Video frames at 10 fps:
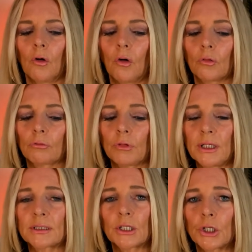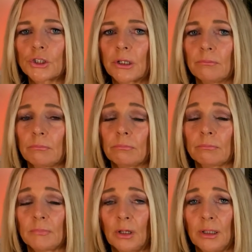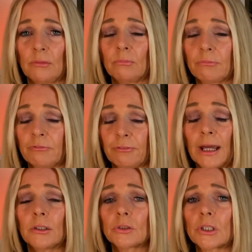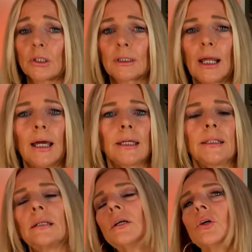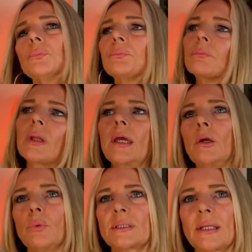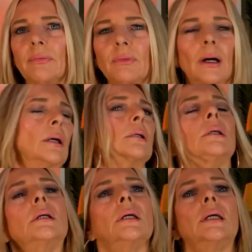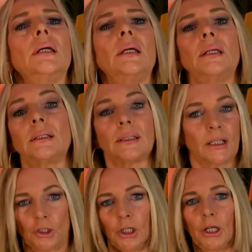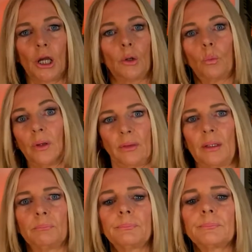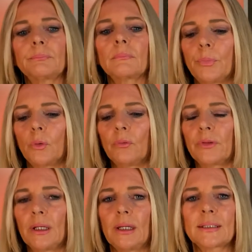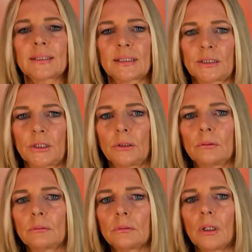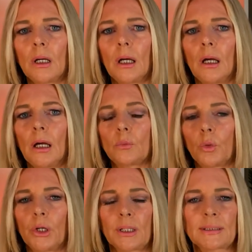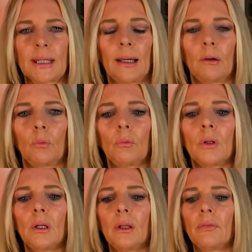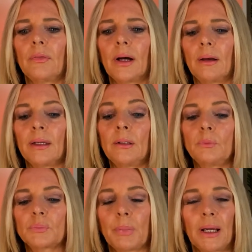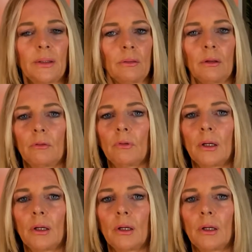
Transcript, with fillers: On researching in files online, it was said that he did actually go with him, but the assistant had worked out that he was buying the